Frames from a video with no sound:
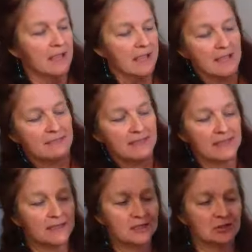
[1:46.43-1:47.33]
And
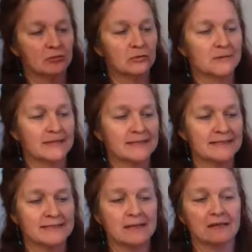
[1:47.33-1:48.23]
then the shoulder blade
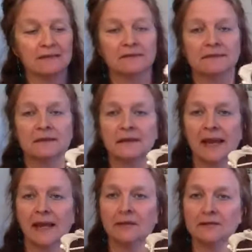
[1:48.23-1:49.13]
itself
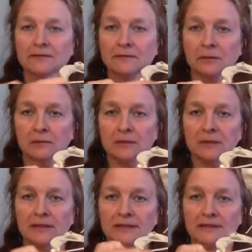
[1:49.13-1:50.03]
angles
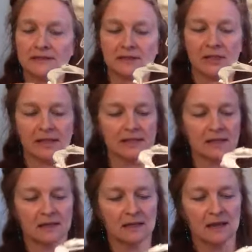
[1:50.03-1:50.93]
forward, so it's got
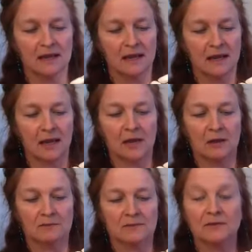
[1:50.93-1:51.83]

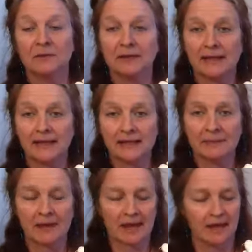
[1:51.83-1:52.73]
sort of the blade in the
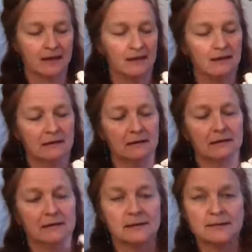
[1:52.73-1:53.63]
back.
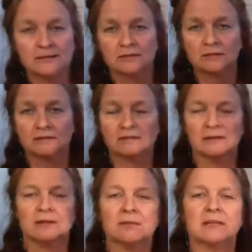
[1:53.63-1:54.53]
Let's turn it
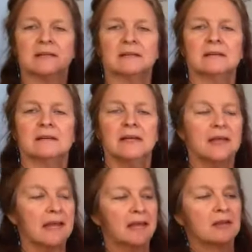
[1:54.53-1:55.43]
around a bit here.
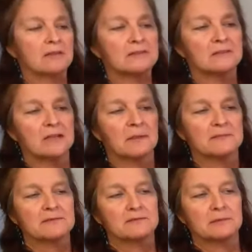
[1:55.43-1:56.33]
It also
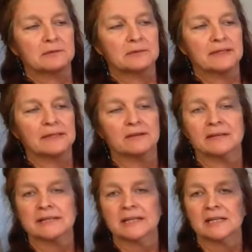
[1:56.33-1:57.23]
comes forward here.
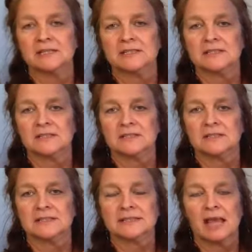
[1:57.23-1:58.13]
It attaches to
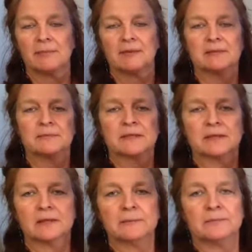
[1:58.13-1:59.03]
the scapula up
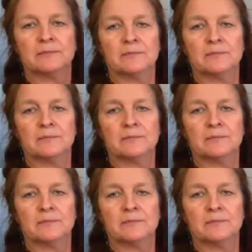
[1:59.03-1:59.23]
there.